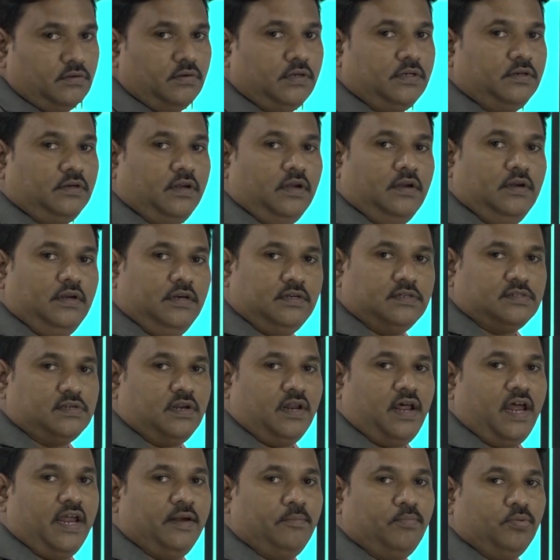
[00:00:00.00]
it is
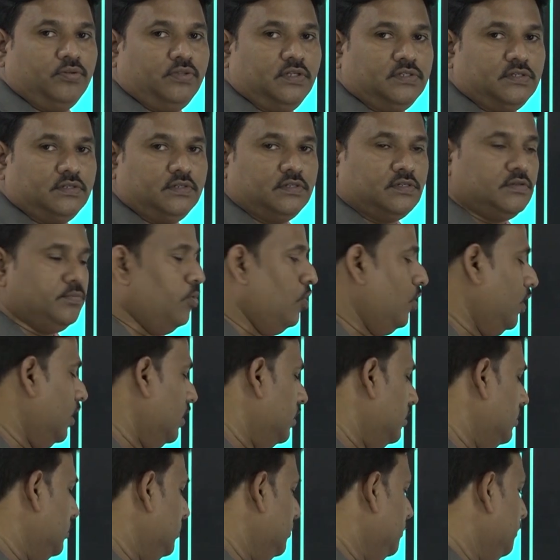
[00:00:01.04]
a hypothesis
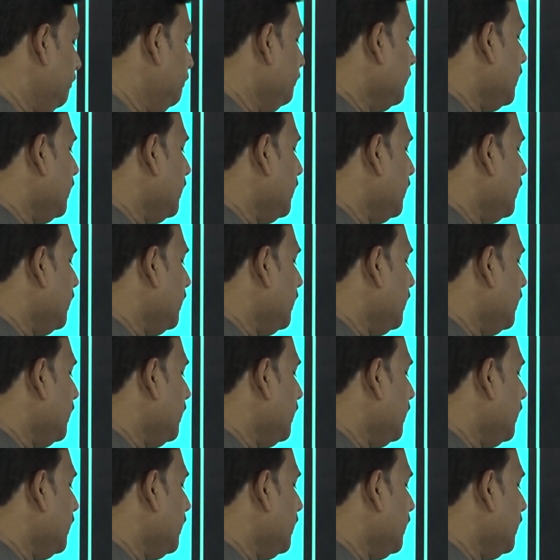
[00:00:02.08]
model